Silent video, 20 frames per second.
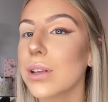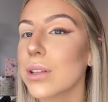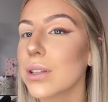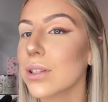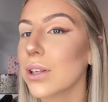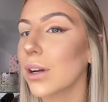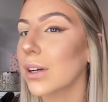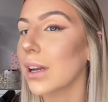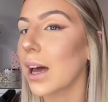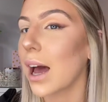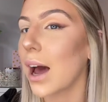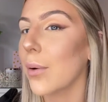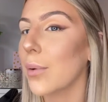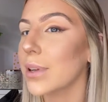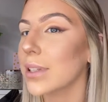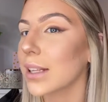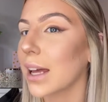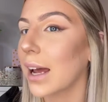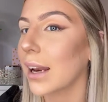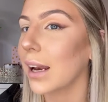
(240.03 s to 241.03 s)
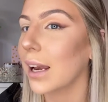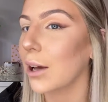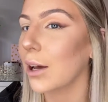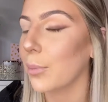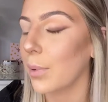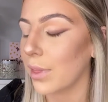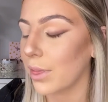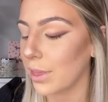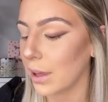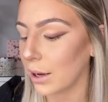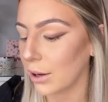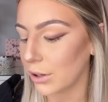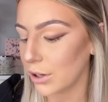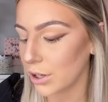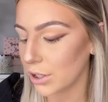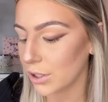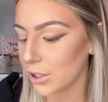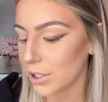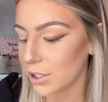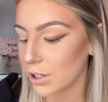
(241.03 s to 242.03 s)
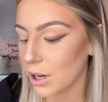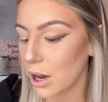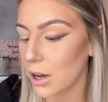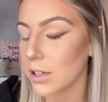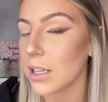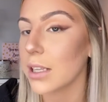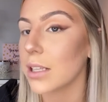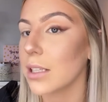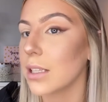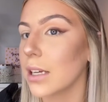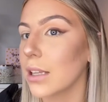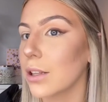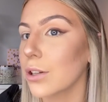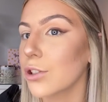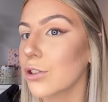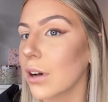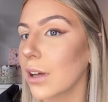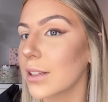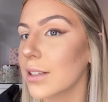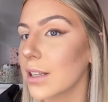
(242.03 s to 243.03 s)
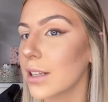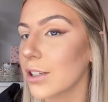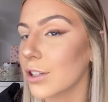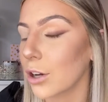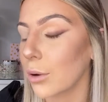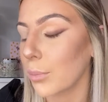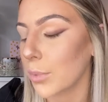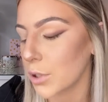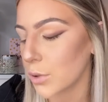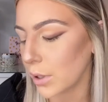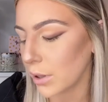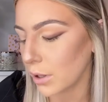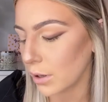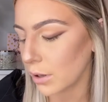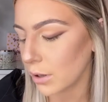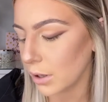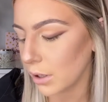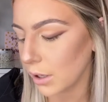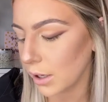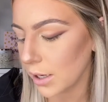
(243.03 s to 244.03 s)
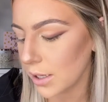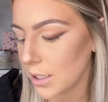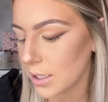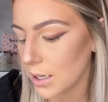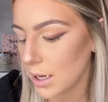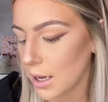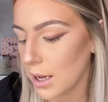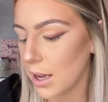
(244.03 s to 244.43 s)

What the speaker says: So now it's getting a little bit thicker and you can start to see the transition between the colours.